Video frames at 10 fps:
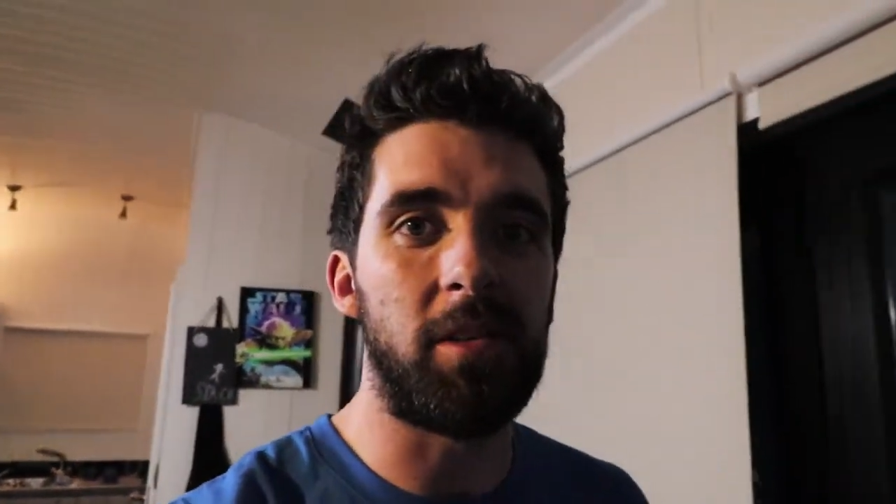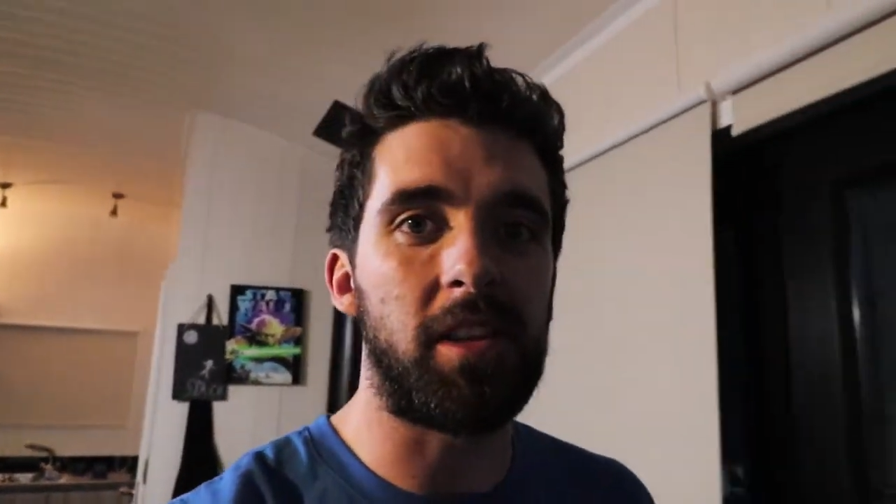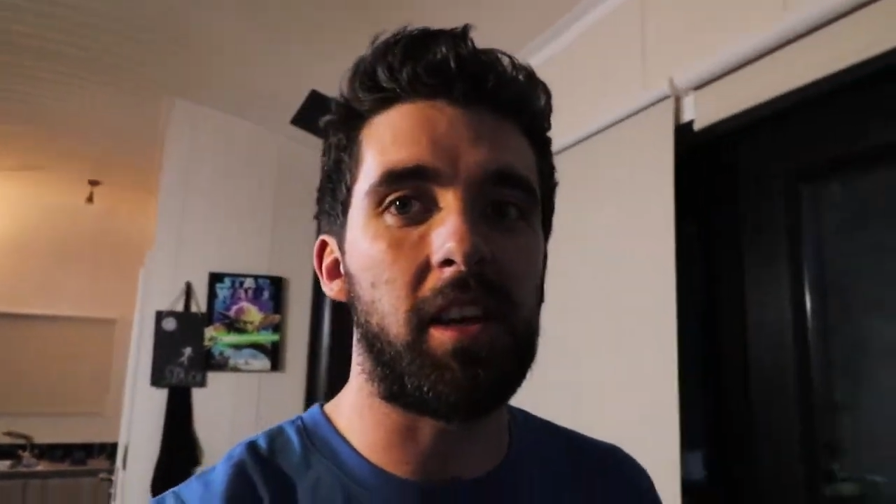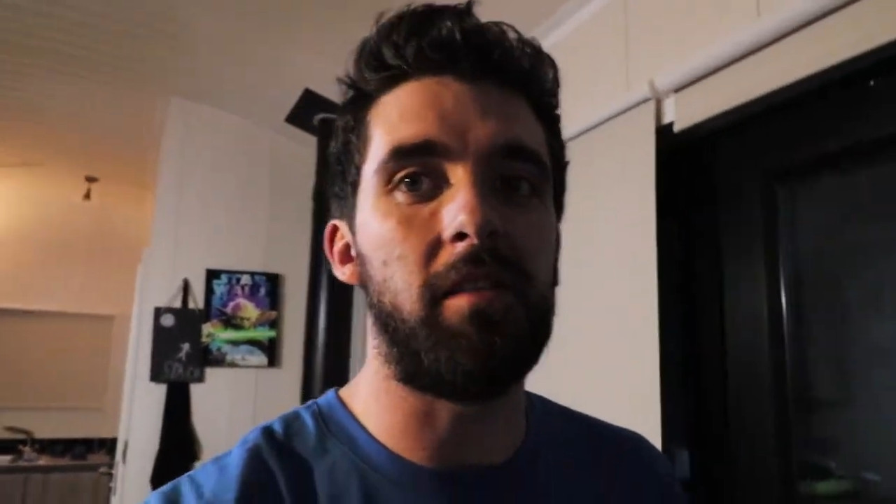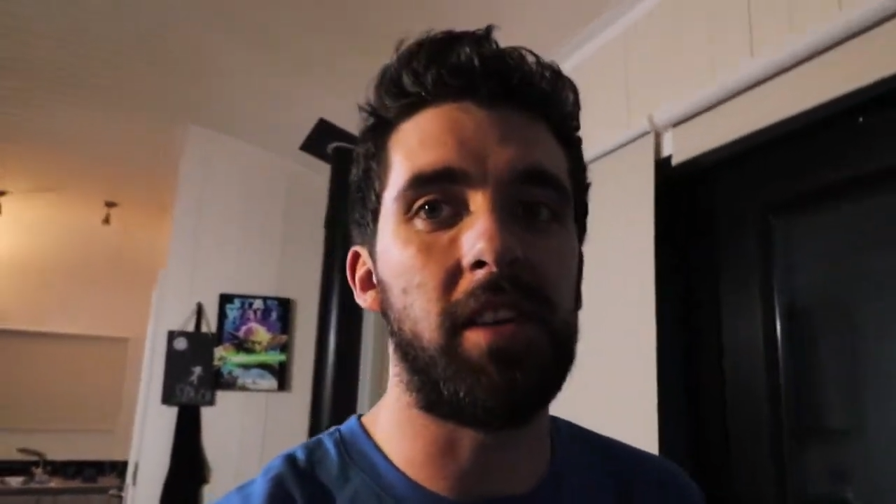
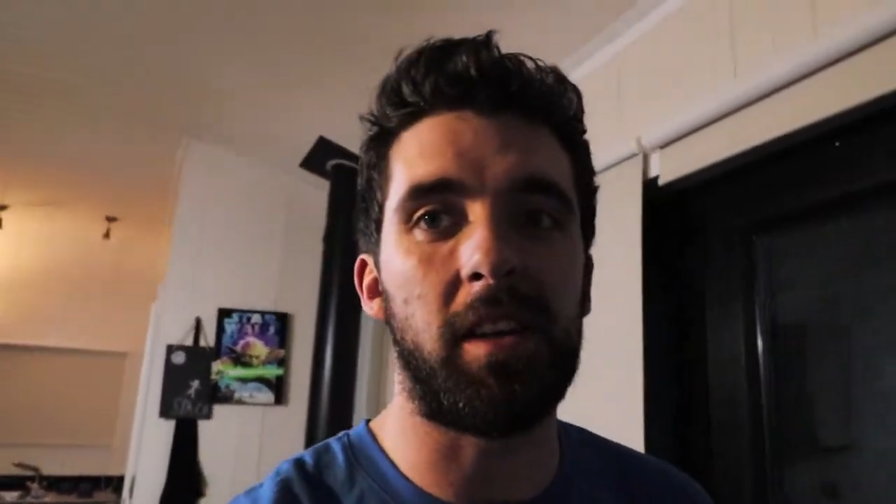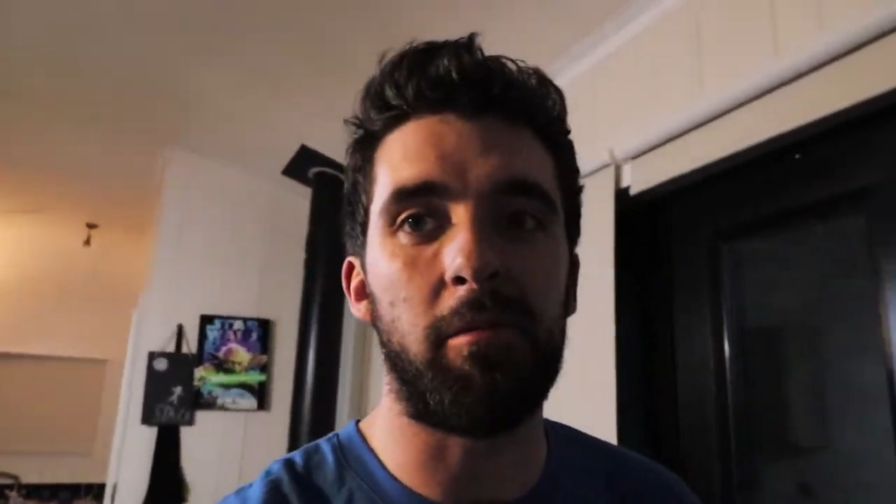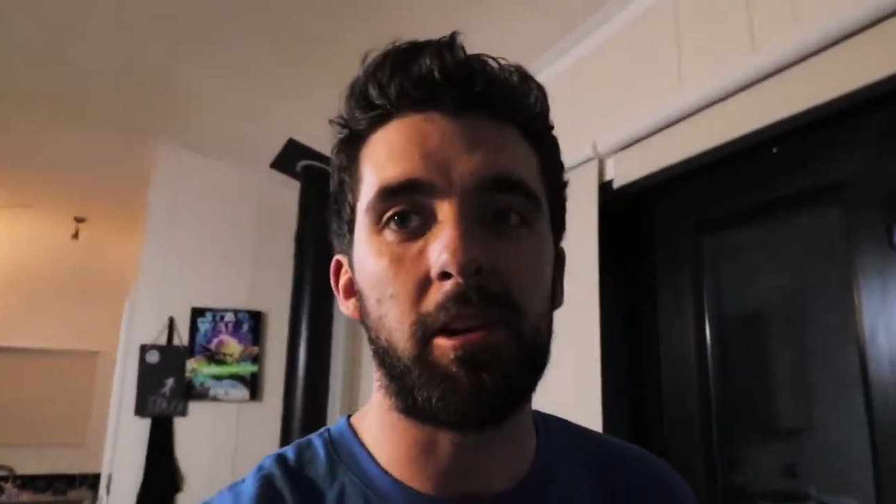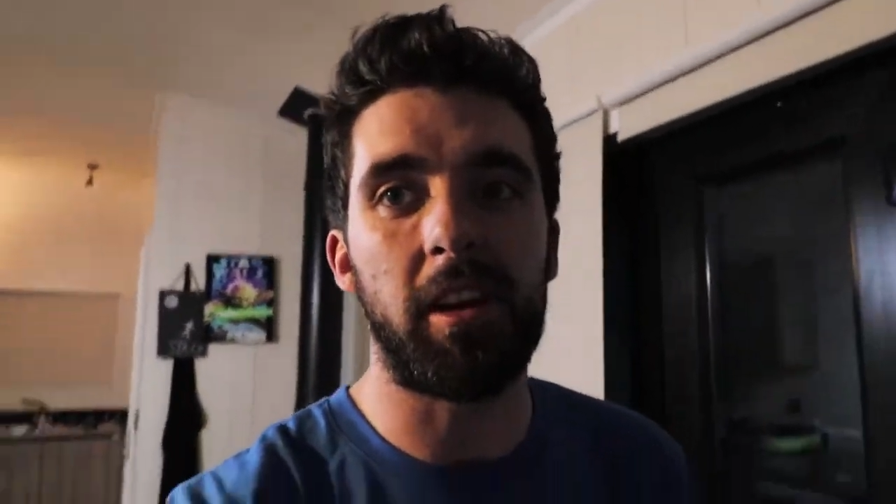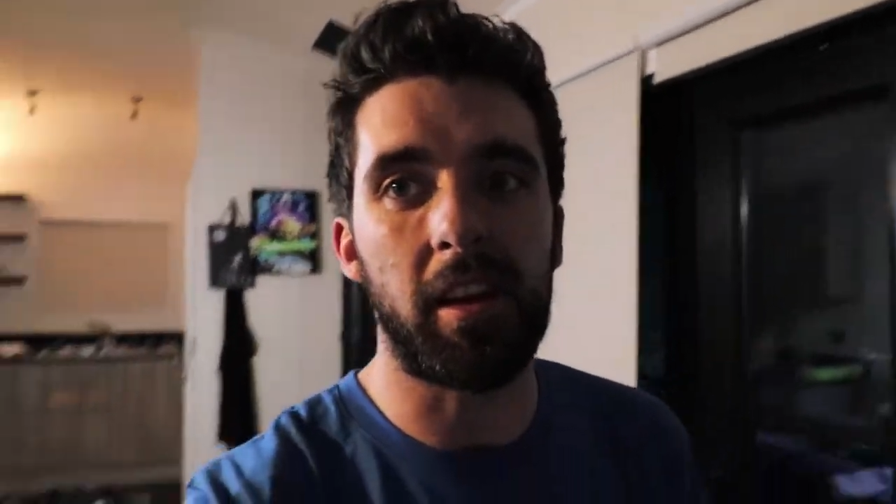just kind of taking a
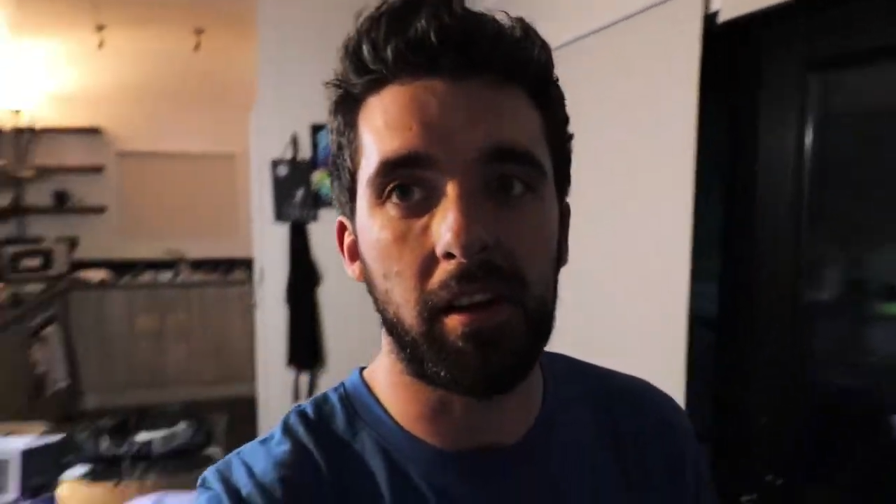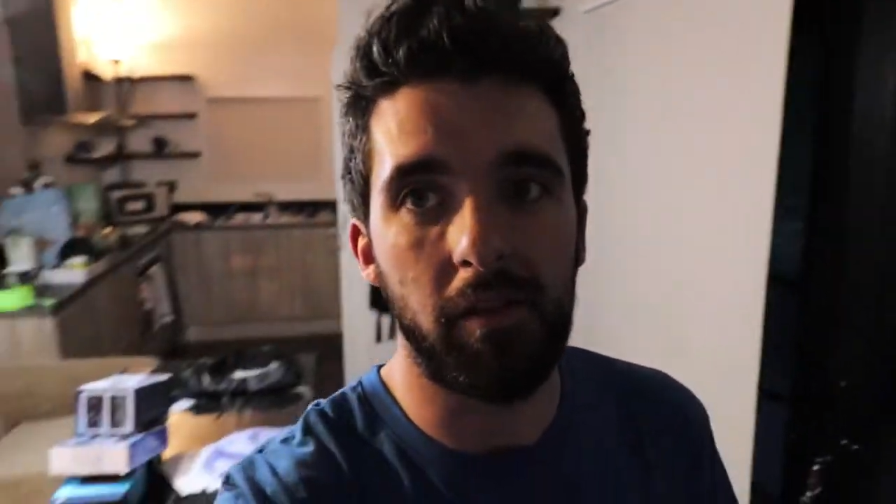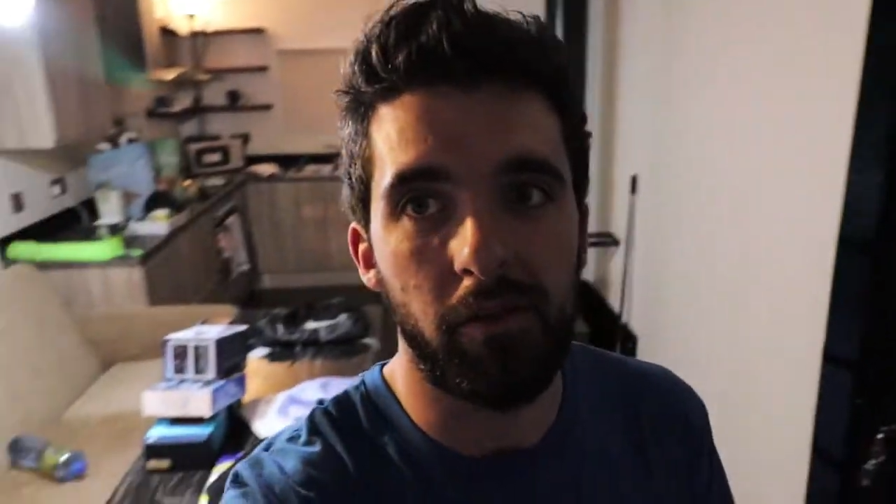break. I have